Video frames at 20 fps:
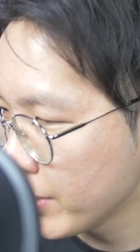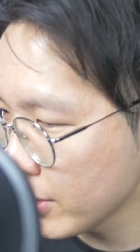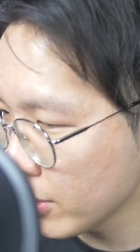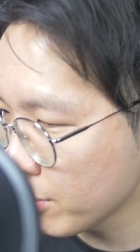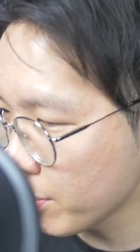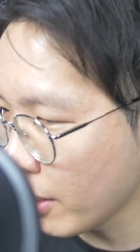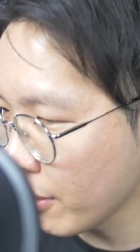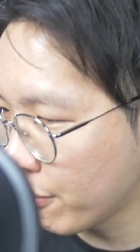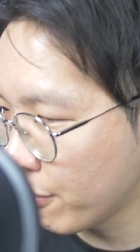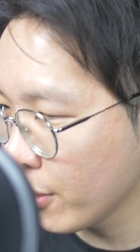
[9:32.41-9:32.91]
This
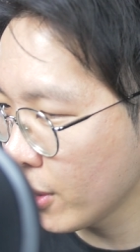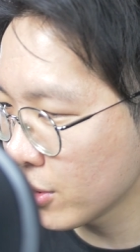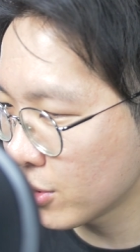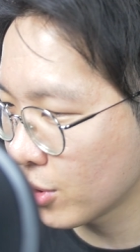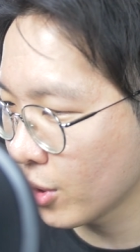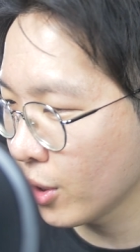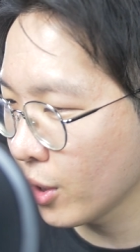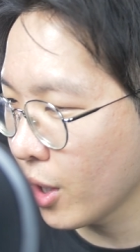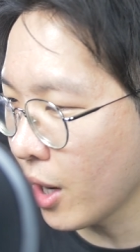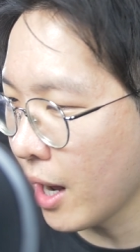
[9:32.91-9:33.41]
is my
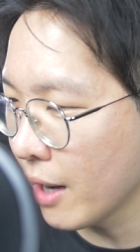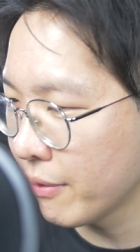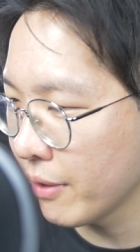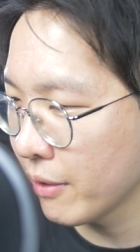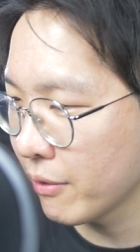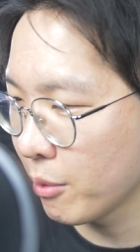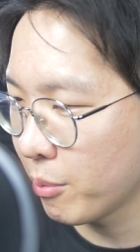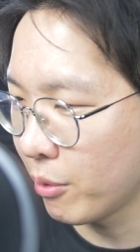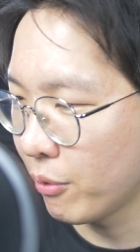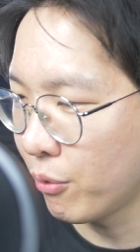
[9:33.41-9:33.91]
first solo I've
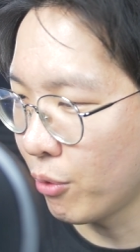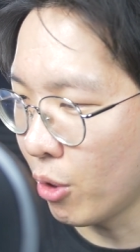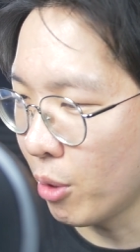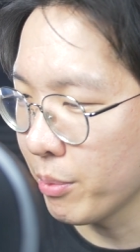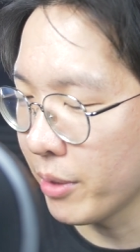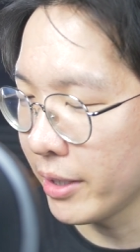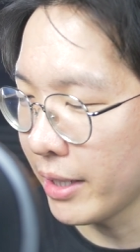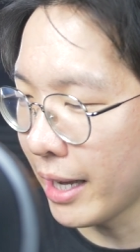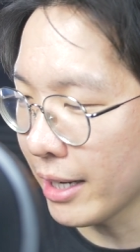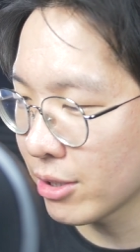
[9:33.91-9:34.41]
ever
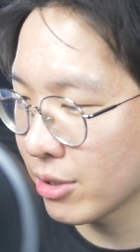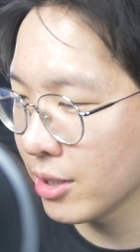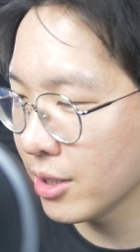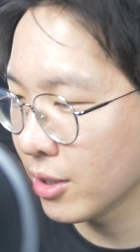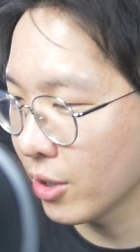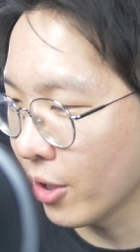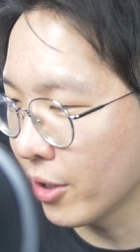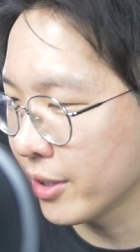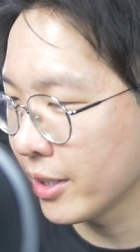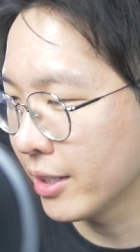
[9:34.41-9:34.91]
performed, and
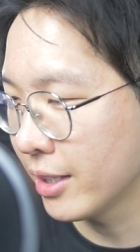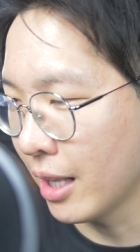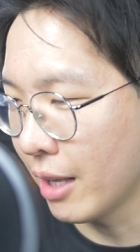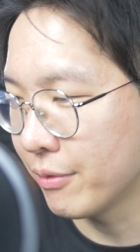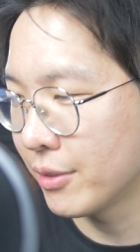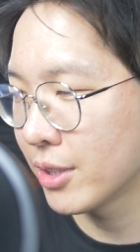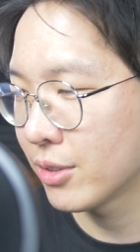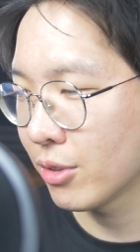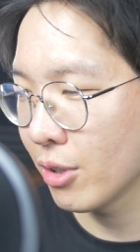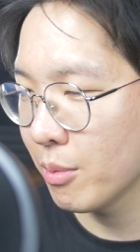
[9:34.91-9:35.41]
actually learned and
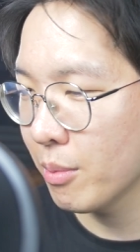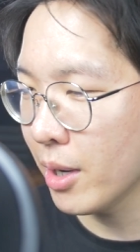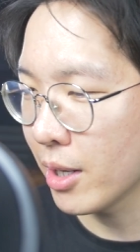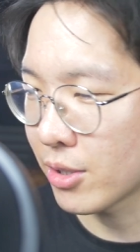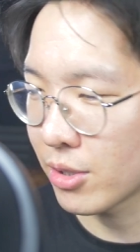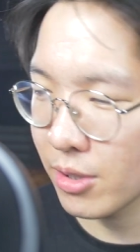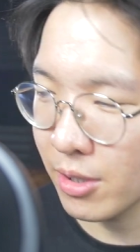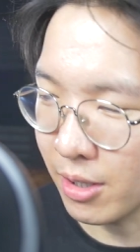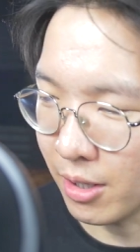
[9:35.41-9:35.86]
loved it so much.